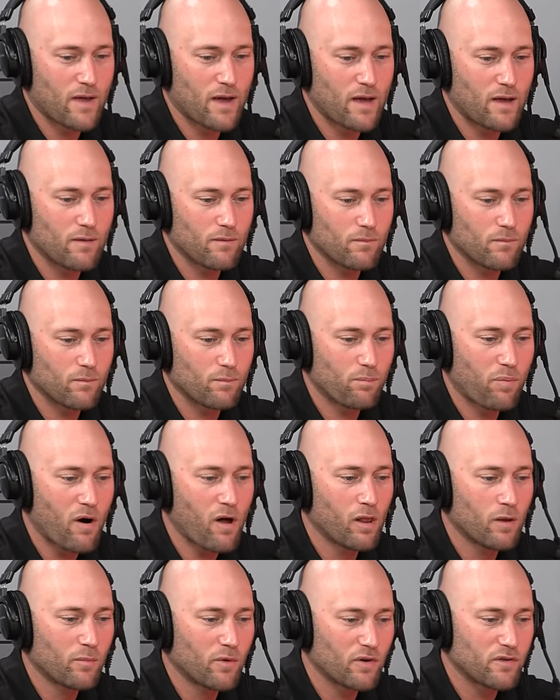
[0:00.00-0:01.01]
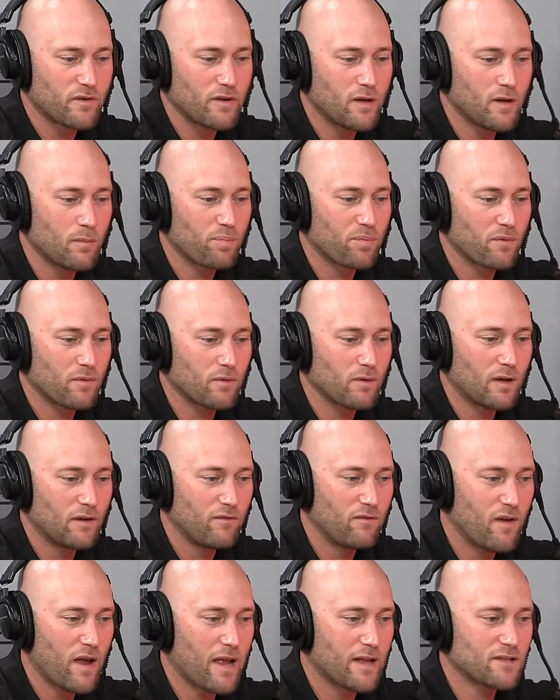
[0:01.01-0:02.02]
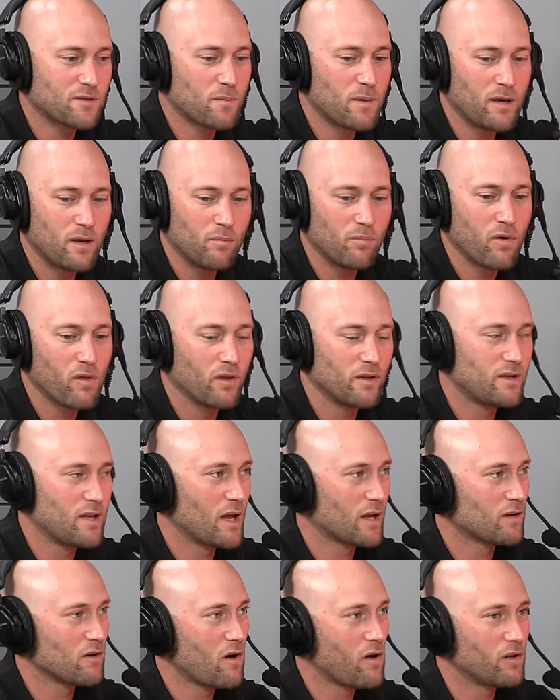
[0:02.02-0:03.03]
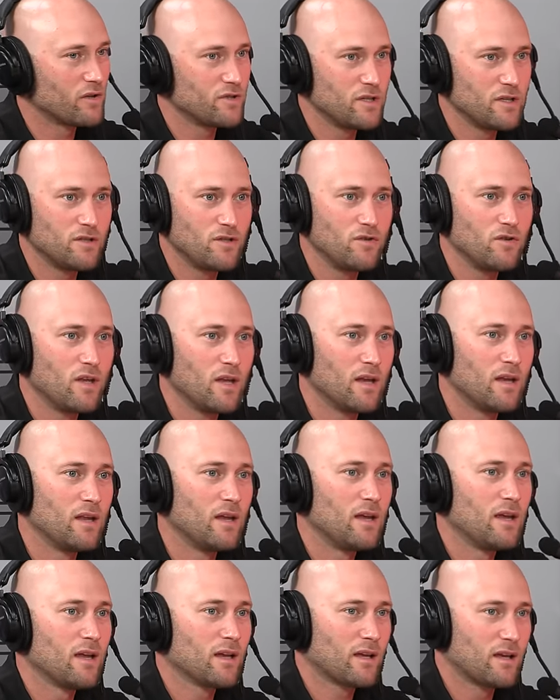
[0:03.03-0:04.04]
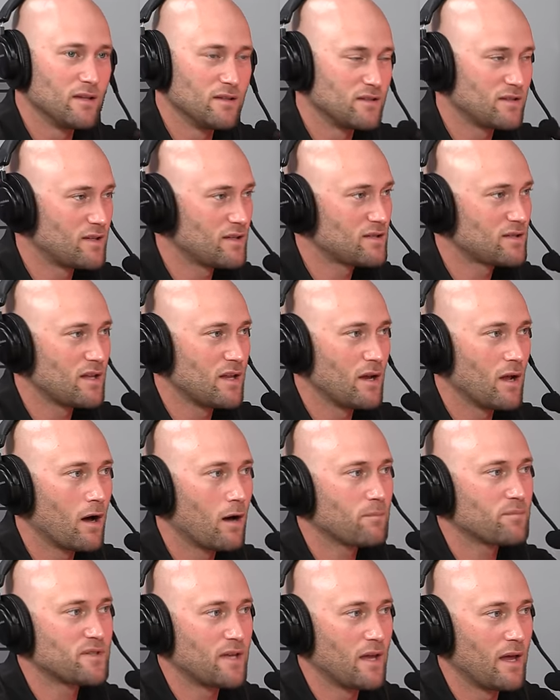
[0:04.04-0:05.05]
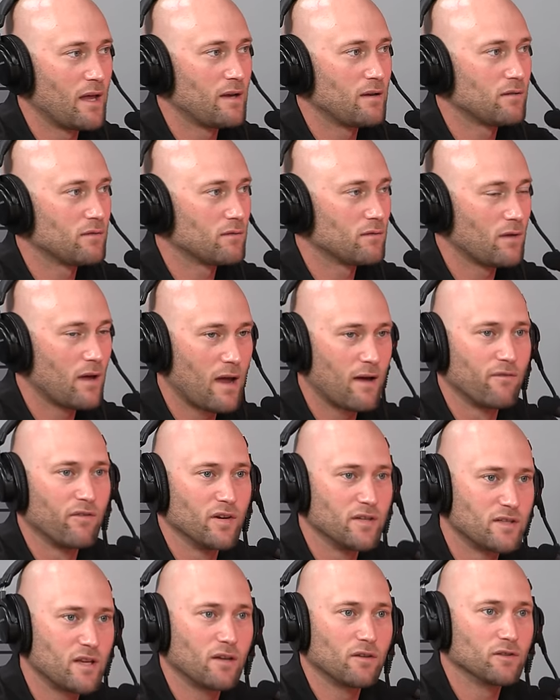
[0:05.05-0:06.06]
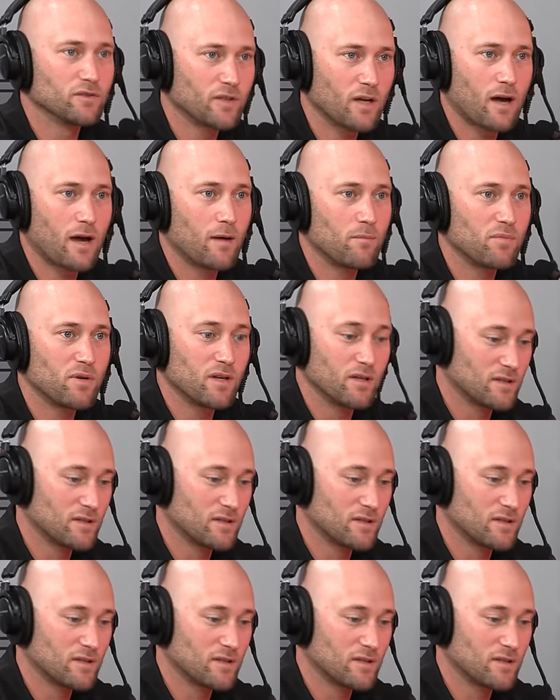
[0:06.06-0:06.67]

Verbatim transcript: that polymer tip advancement in bullet technology is you get consistent upset every single time yeah.